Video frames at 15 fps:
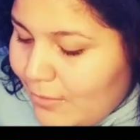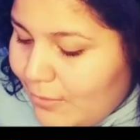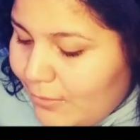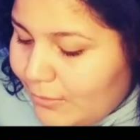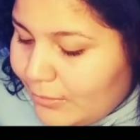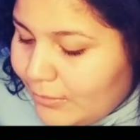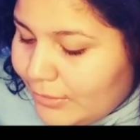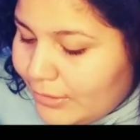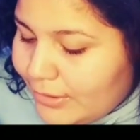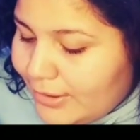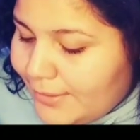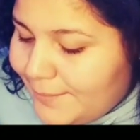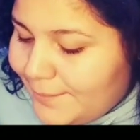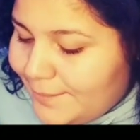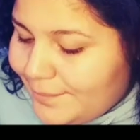or
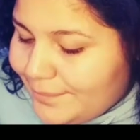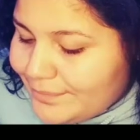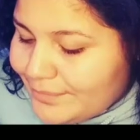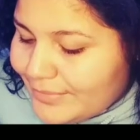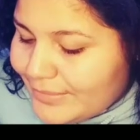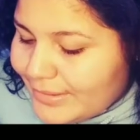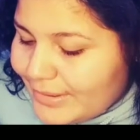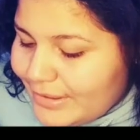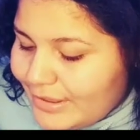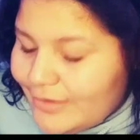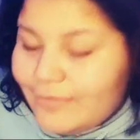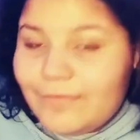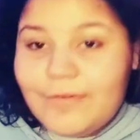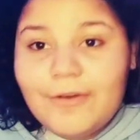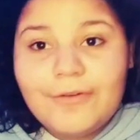um, a
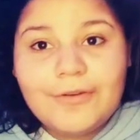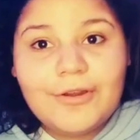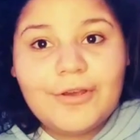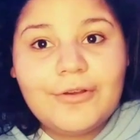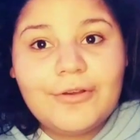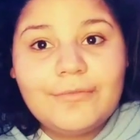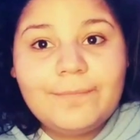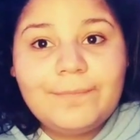photo.